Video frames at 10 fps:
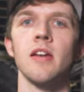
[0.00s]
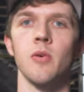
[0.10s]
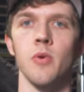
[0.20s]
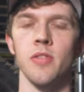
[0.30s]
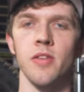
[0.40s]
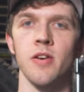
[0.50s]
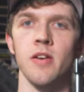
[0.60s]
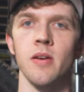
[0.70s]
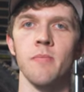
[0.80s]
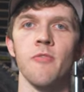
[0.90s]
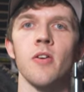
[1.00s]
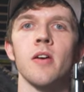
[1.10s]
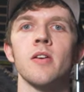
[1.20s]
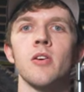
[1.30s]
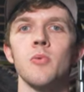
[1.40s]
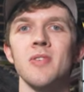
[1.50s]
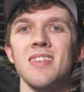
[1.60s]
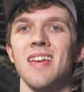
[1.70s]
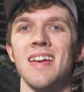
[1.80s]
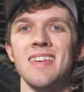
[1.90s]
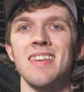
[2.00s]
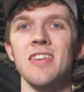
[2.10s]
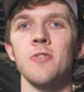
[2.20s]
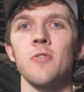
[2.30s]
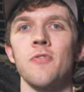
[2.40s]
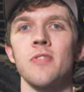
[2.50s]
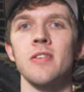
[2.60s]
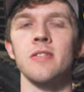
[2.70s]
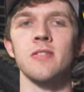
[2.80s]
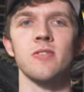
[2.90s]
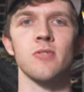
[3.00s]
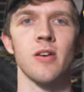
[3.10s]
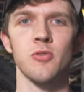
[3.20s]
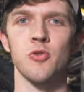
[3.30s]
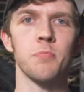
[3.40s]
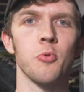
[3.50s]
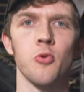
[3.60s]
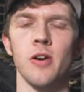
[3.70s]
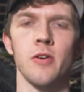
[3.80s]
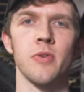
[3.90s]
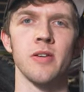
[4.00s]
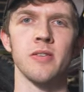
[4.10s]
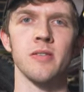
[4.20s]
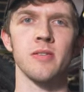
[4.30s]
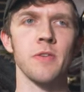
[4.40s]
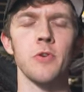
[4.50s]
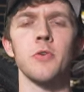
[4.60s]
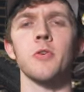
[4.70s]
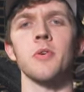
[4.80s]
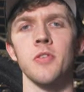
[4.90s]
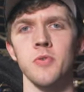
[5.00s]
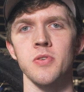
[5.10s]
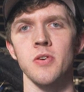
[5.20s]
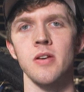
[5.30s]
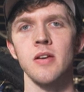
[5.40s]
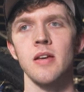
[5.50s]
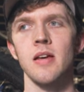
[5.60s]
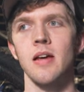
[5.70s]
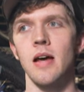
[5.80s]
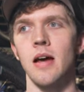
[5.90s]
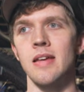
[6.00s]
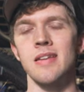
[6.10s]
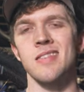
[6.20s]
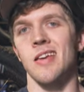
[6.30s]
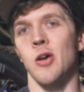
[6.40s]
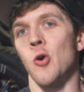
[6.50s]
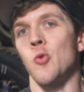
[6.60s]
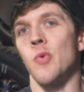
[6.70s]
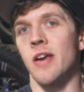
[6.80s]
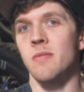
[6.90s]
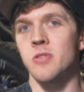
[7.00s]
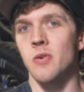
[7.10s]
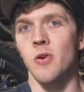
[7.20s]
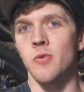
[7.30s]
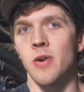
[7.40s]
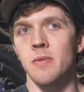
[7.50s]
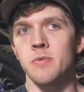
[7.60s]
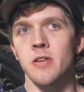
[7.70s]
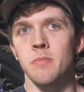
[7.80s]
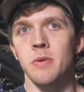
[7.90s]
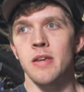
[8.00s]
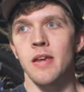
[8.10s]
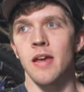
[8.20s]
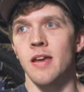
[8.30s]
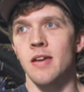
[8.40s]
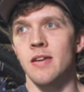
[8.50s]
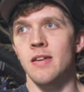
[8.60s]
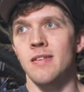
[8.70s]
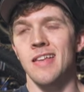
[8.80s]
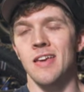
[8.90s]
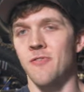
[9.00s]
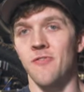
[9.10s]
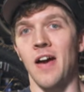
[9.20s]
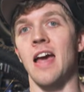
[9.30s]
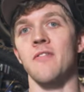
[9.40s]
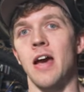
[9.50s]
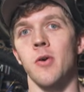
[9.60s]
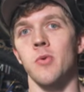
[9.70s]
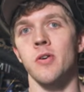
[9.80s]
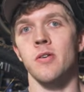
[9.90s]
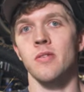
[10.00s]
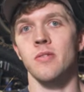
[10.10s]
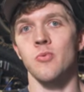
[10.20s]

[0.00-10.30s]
and a 130 up front, which is ideal for these uh, Triple Crown races. If you don't know what those are, it's like ORAMM, so ORAMM's gonna be a like five hour